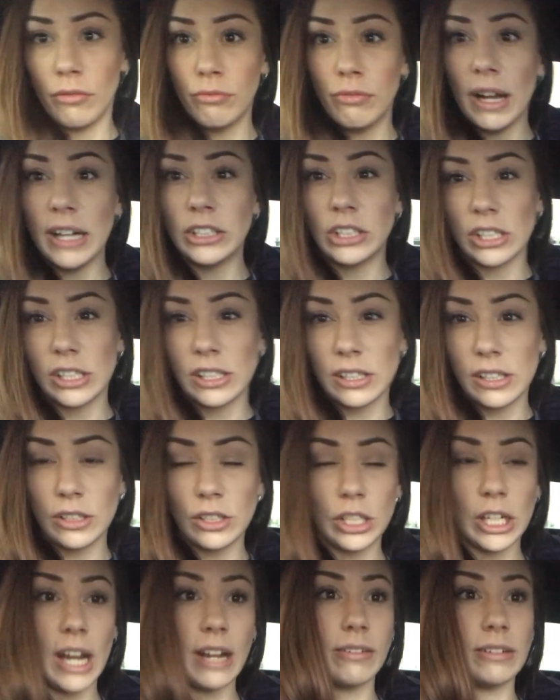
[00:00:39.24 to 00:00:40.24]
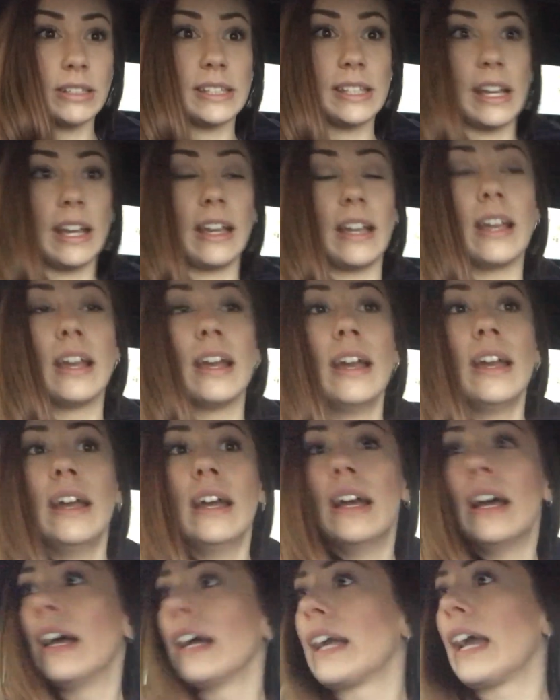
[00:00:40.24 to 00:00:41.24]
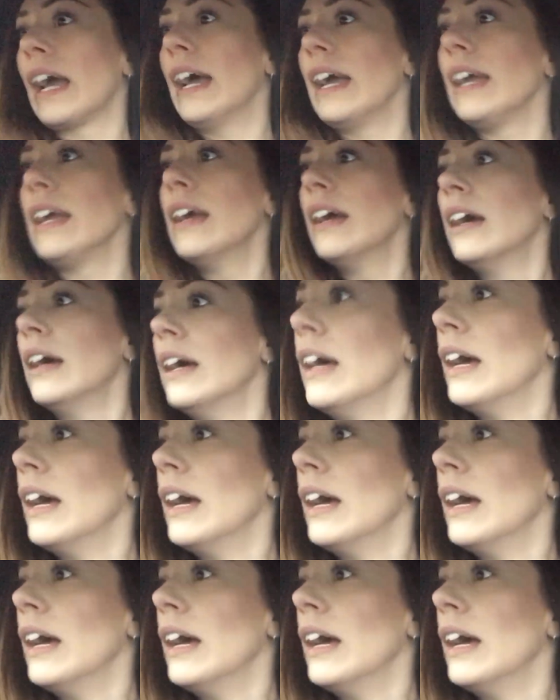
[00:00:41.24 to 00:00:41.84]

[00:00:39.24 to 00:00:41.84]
a registered charity, okay?